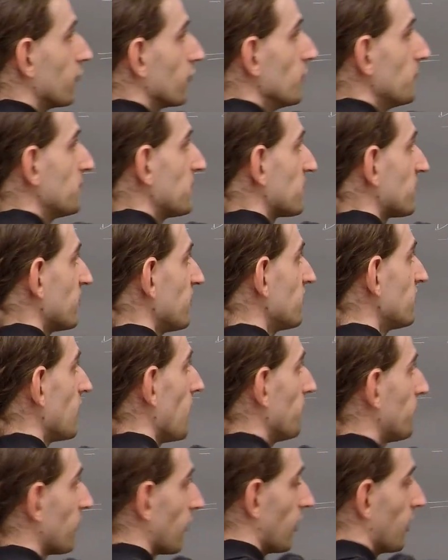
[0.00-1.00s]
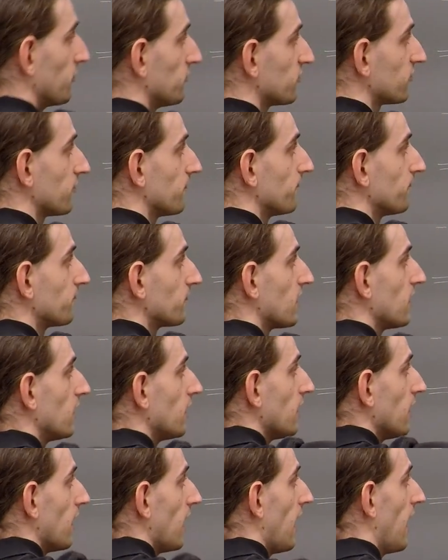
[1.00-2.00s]
group the system terms
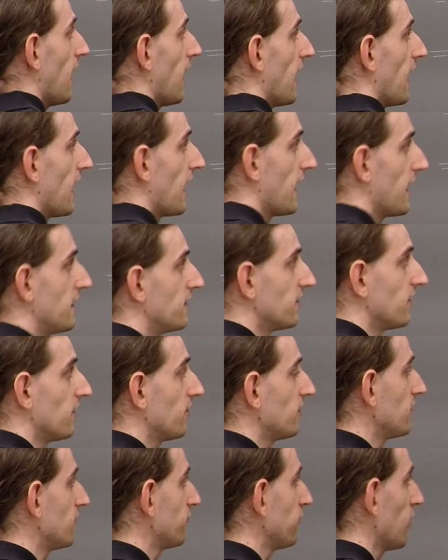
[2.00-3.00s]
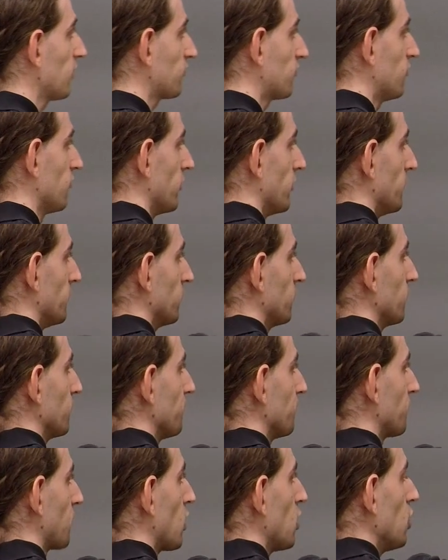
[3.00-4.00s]
and the flux terms.
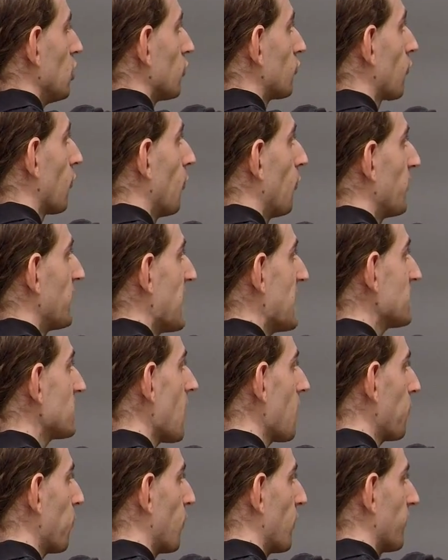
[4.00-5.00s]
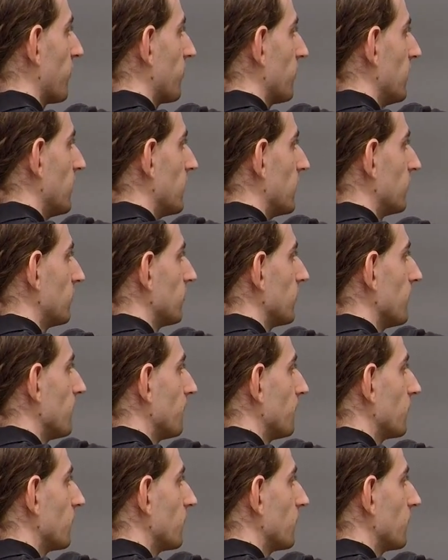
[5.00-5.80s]
So what we end up with is,